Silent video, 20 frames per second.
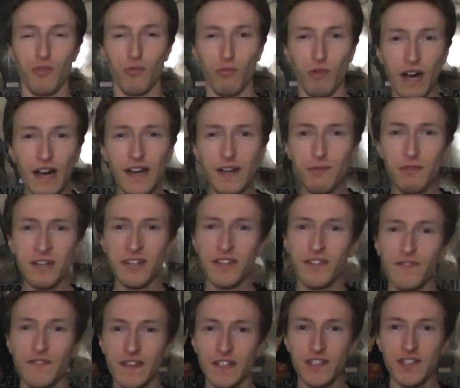know why I
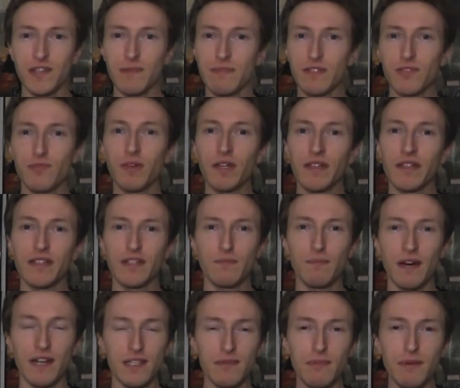wanted to finish them as quickly
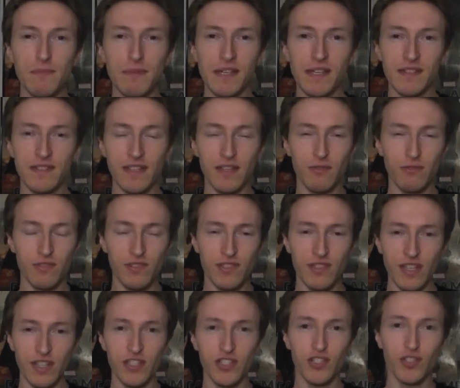as possible because they were
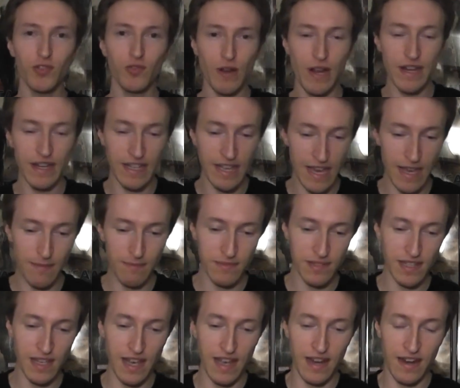such great
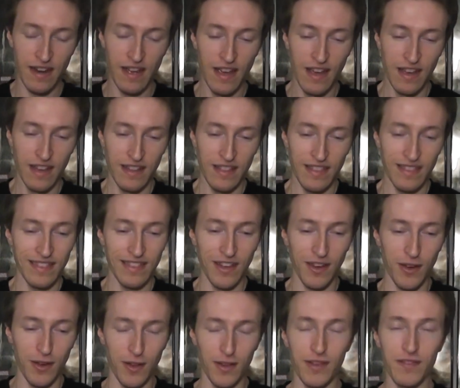games and
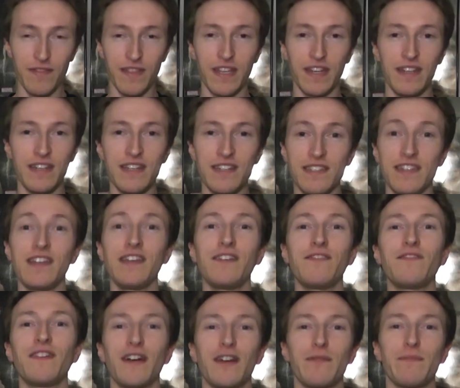all of the Disney
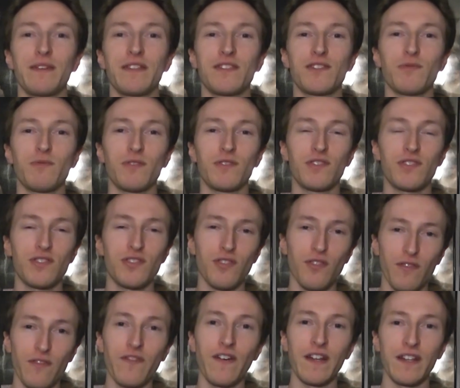environments were
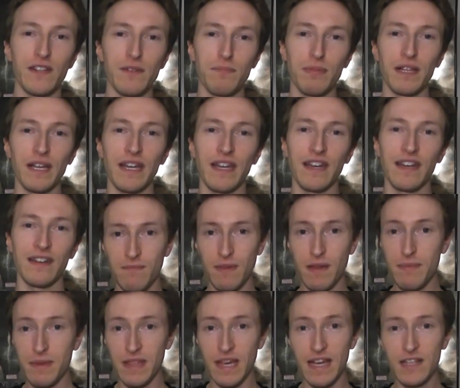so fun to play in.
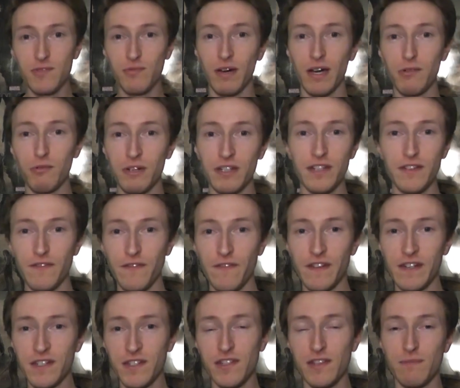Maybe that's why I wanted to
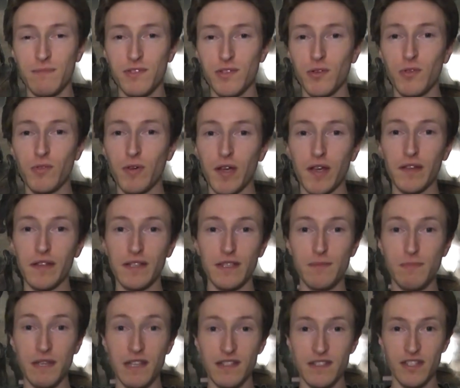finish them so quickly
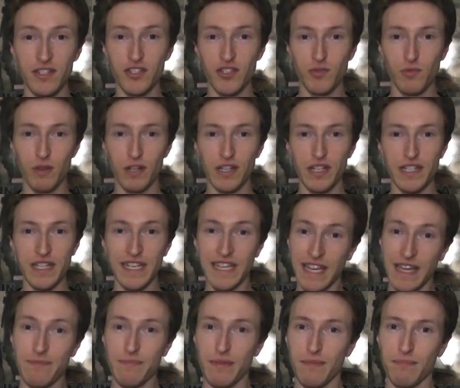is because I just wanted to
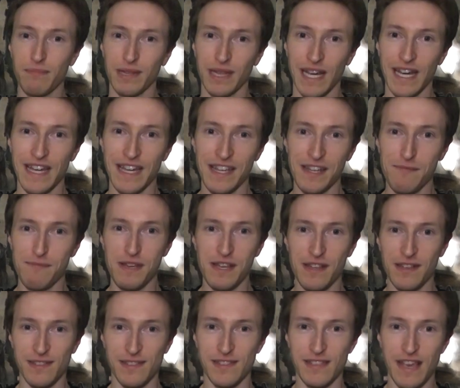keep playing
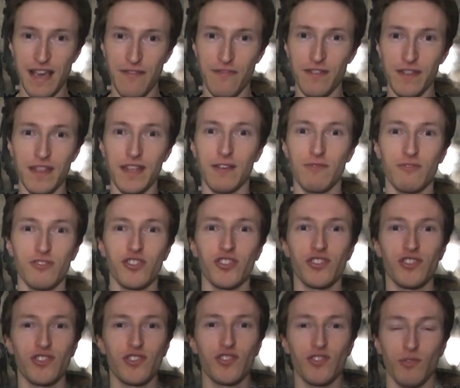because everything was
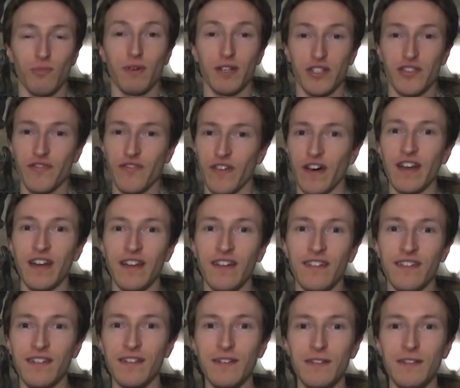just so much fun.
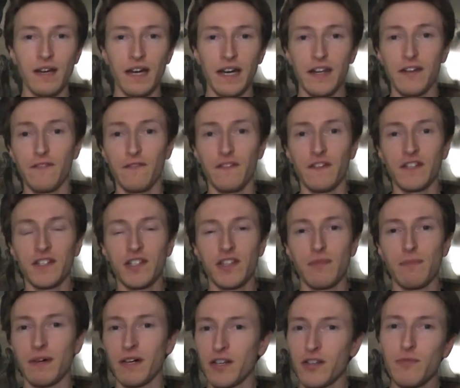I didn't finish
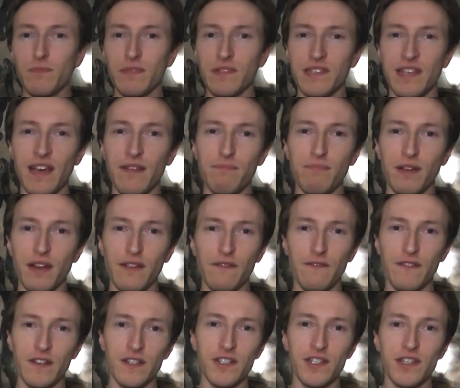them 100%, but I
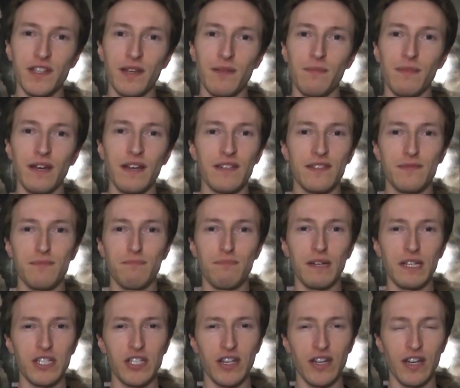finished them as
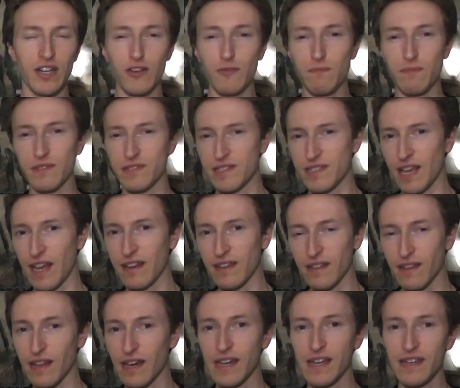much
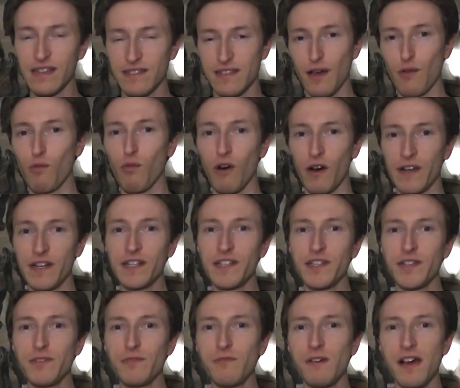100% like as I
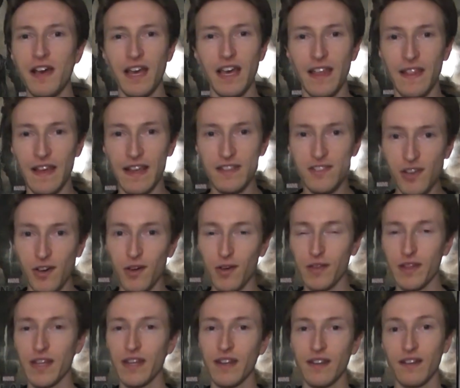wanted to, and that's
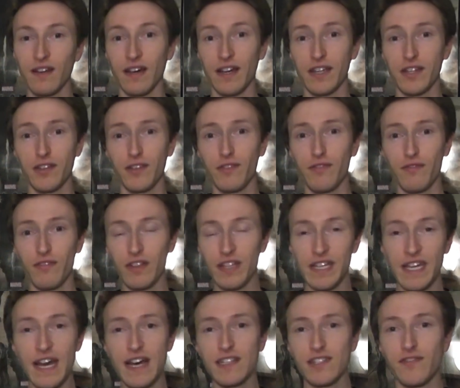all that I could have
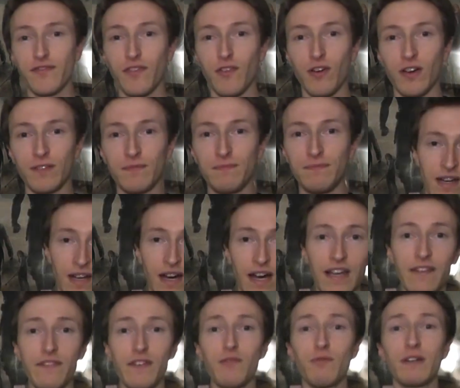really asked for.
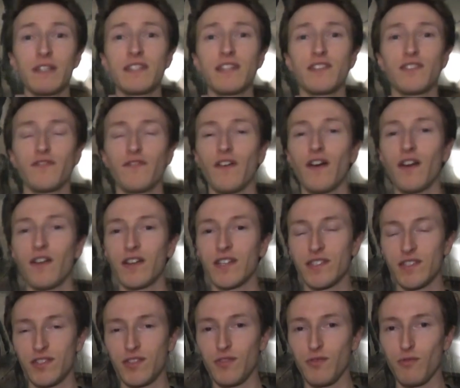I even went as far
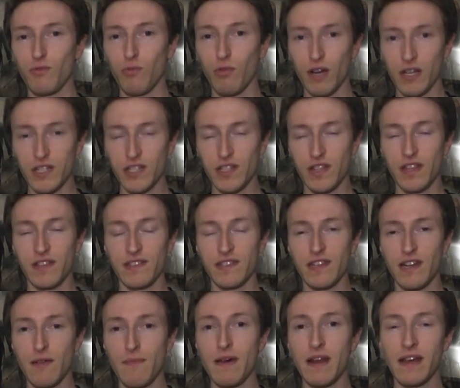as to watch the
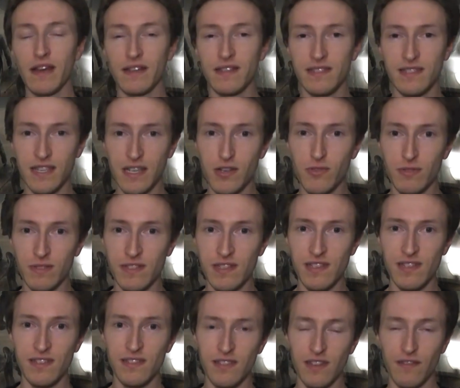cinematic
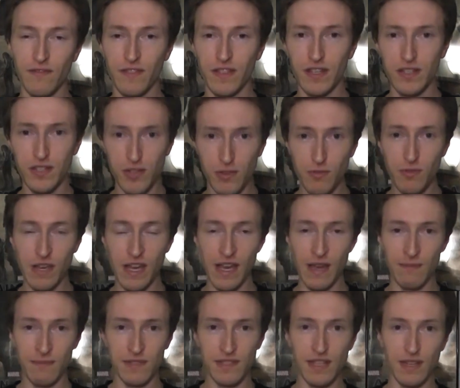sequences of the two
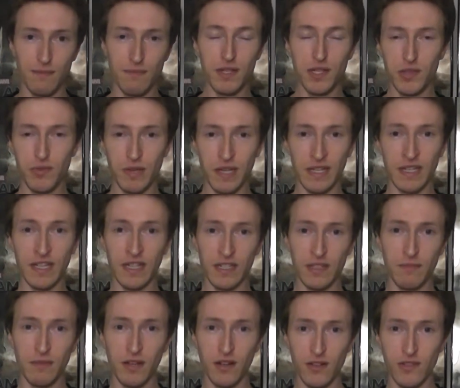games in between
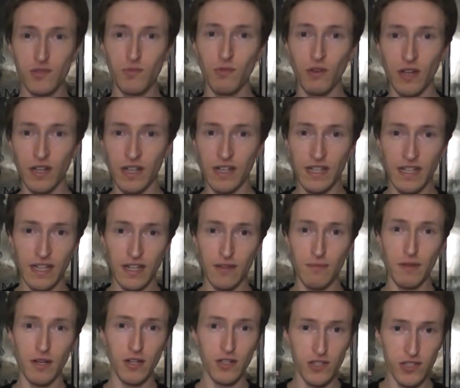Kingdom Hearts 1 and
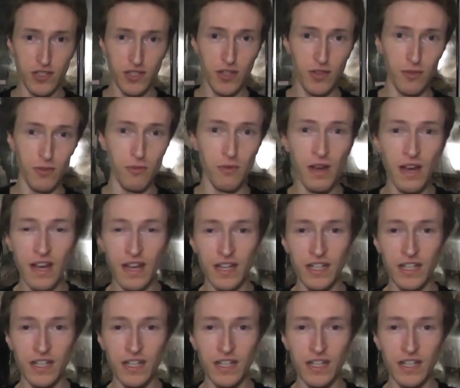Kingdom Hearts 2,